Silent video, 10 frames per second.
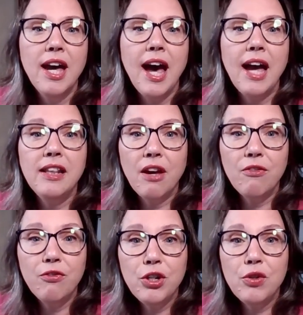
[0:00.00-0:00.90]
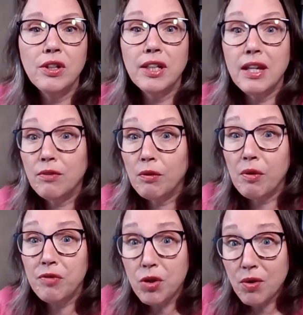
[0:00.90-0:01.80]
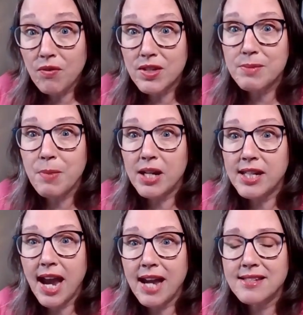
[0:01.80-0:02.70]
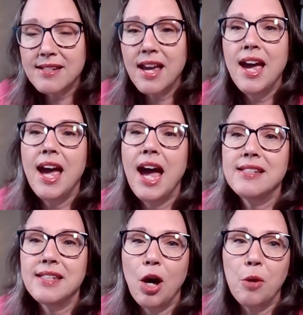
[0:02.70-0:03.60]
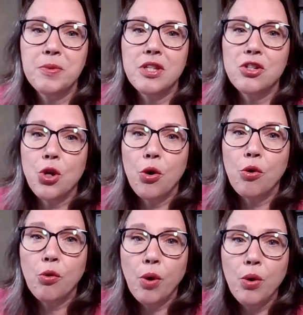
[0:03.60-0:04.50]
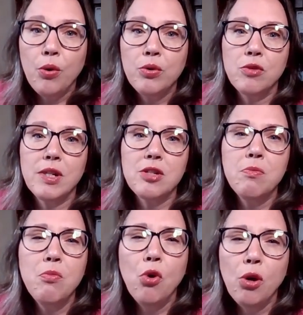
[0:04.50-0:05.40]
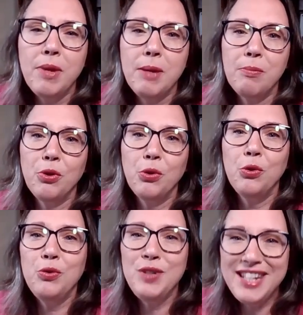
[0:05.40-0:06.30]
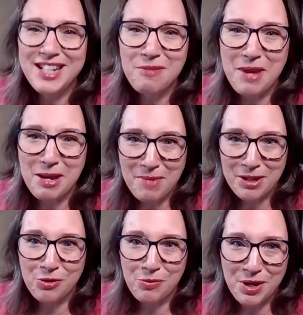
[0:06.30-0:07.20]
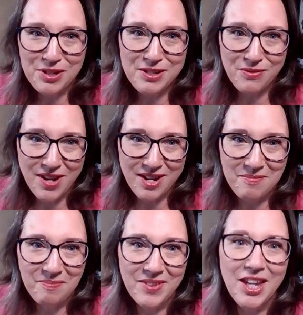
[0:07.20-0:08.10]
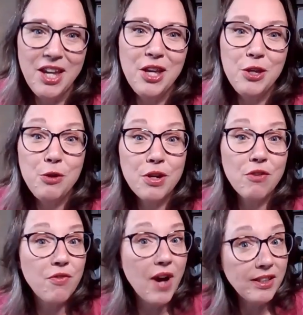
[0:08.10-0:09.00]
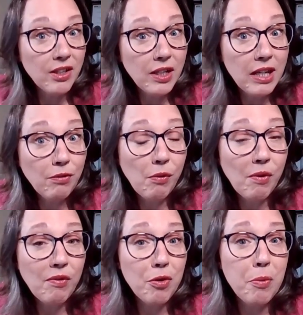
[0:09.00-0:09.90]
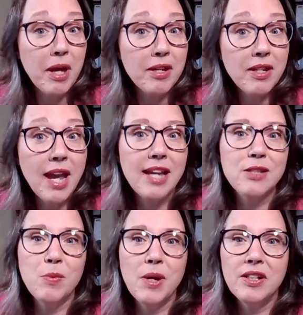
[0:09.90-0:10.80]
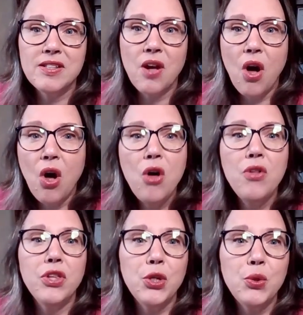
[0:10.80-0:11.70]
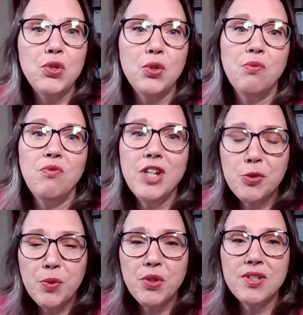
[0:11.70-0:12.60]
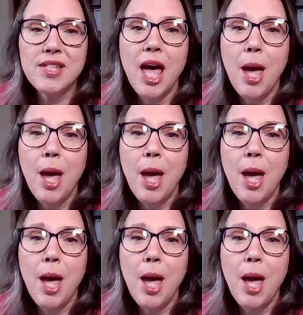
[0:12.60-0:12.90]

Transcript: I'd love for you to leave a review of this podcast, as it helps this show grow to reach more people who need to make mental wellness fun. You can find the leave a review button, as well as all the YouTube visuals,